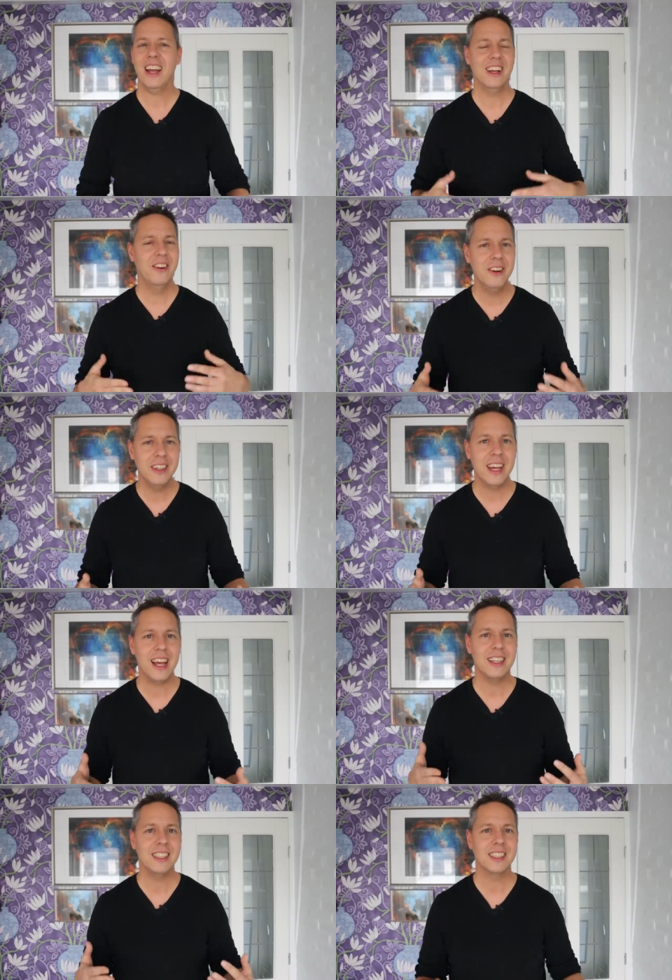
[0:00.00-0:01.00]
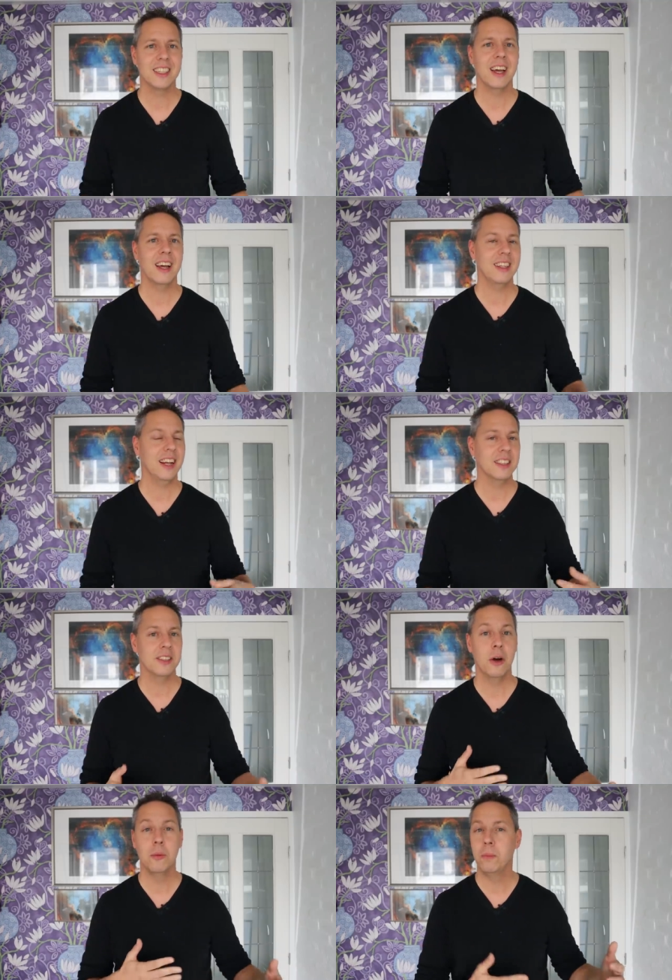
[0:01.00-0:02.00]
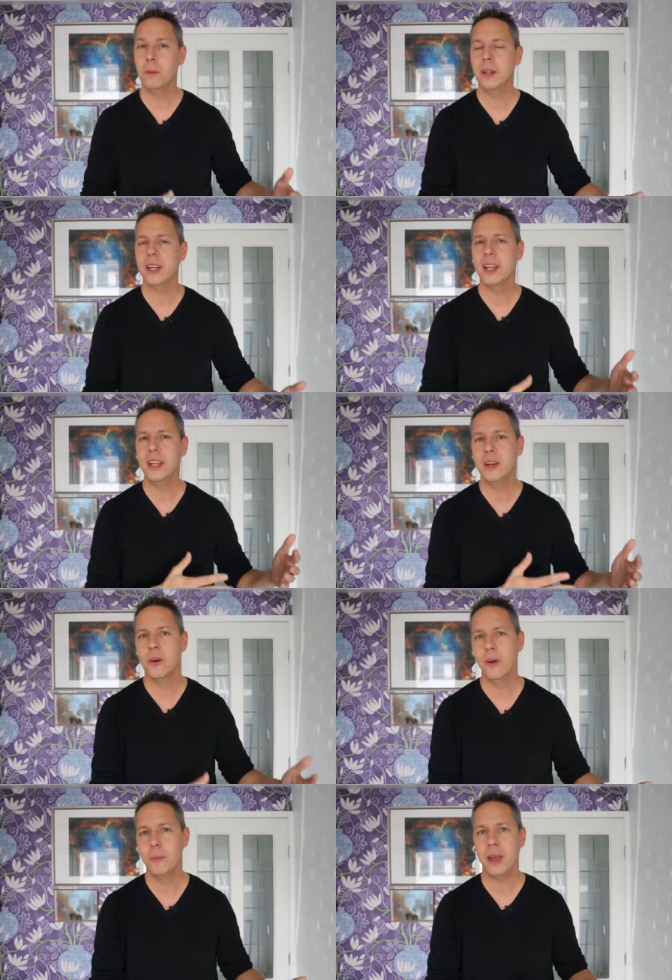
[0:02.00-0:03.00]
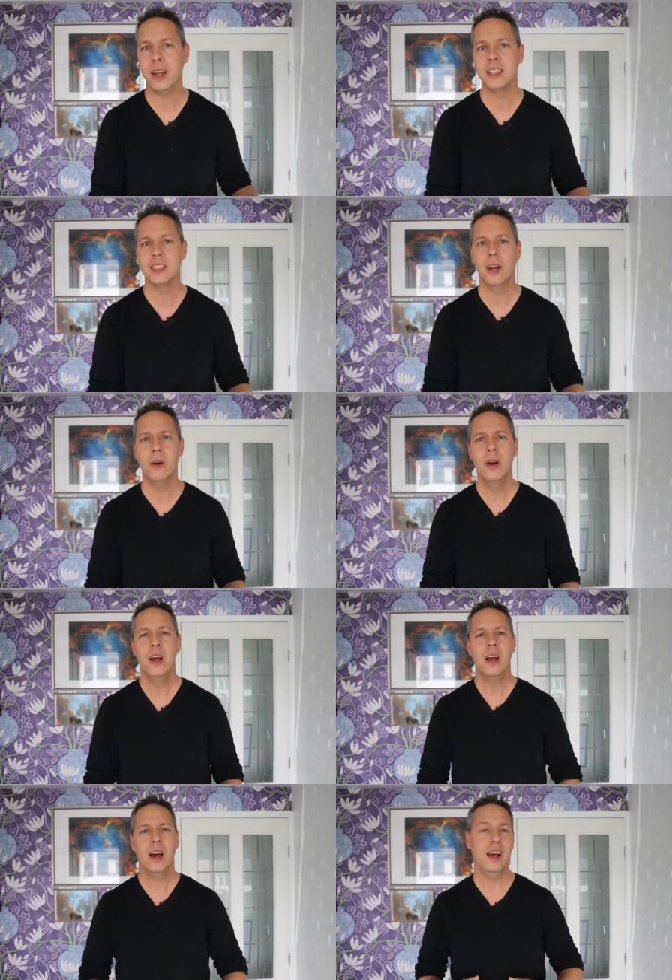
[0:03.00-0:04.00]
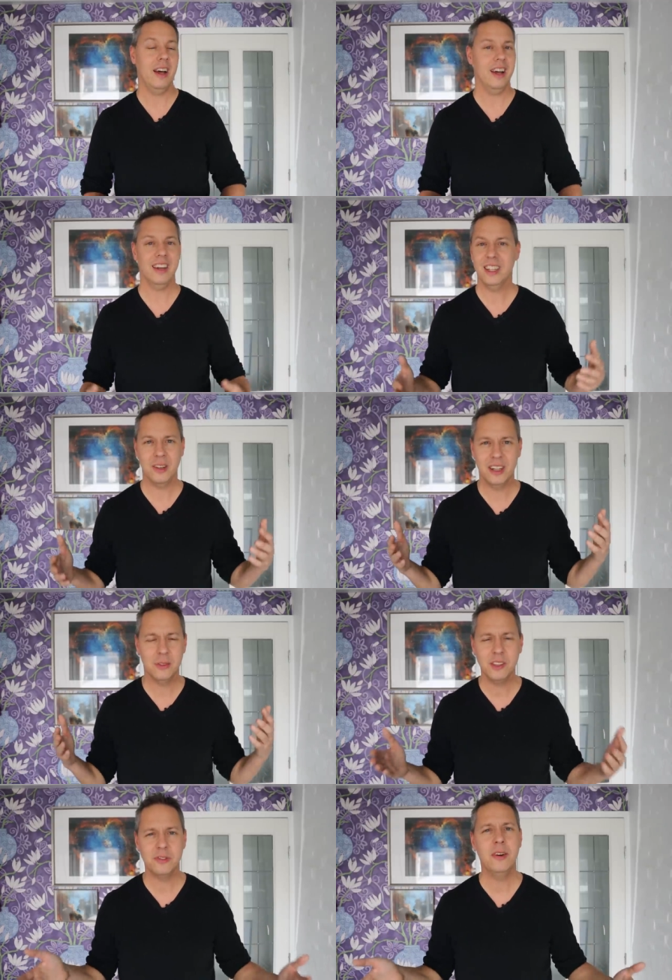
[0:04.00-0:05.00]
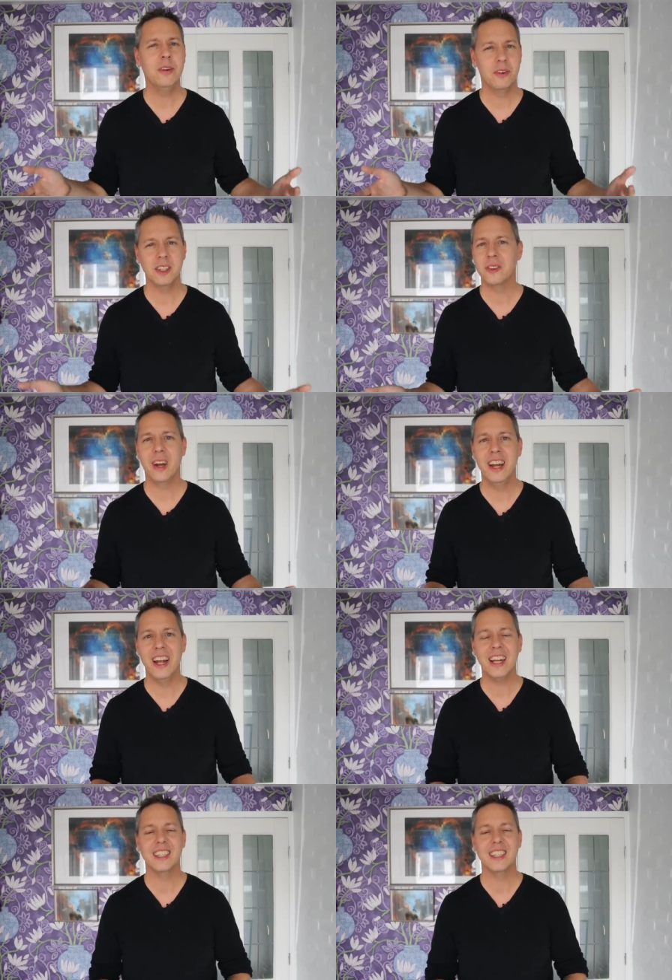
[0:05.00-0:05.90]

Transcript: I couldn't get this uh, telescope completely collimated. So uh, uh it, it, was very frustrating